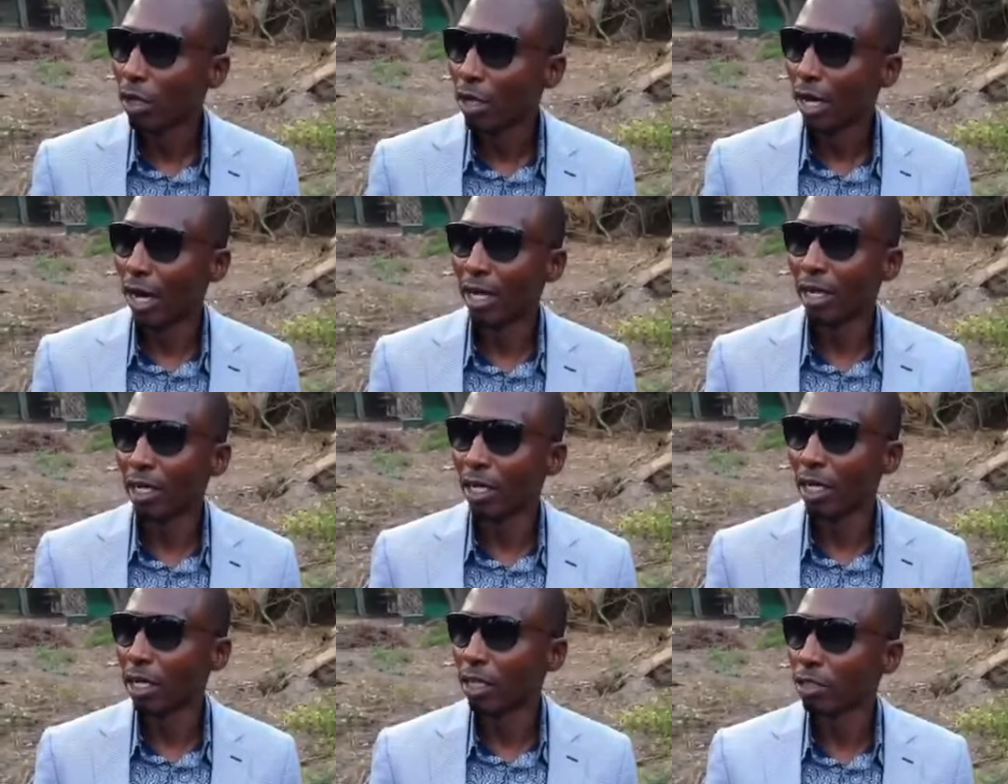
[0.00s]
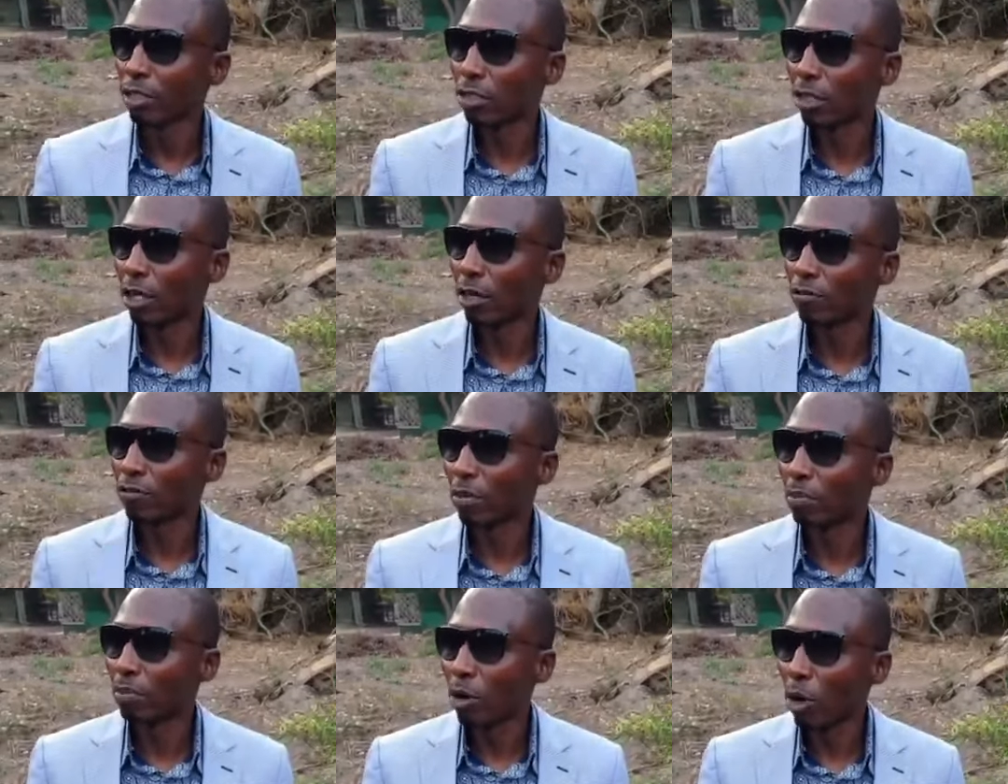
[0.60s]
and it has
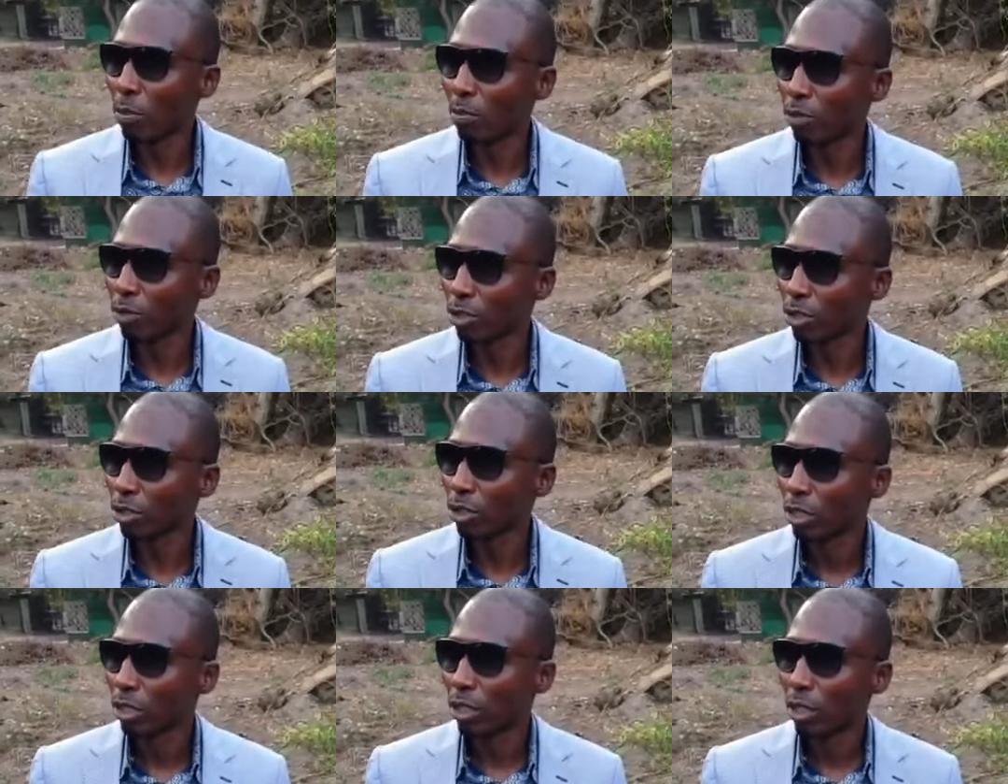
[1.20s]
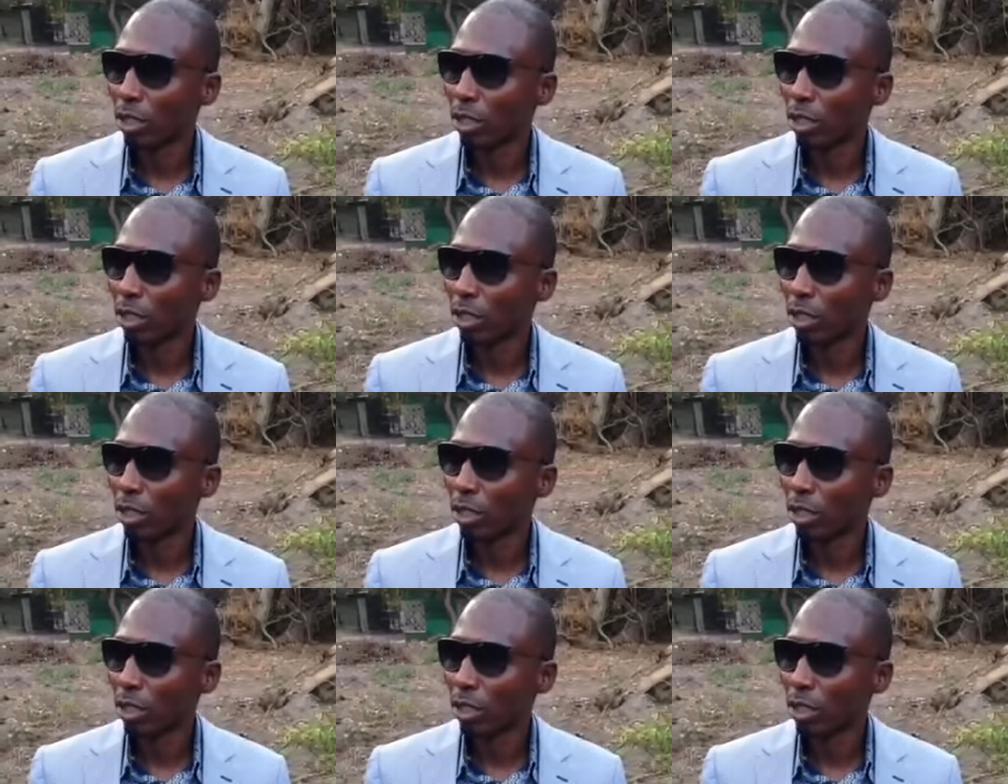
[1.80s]
served a purpose.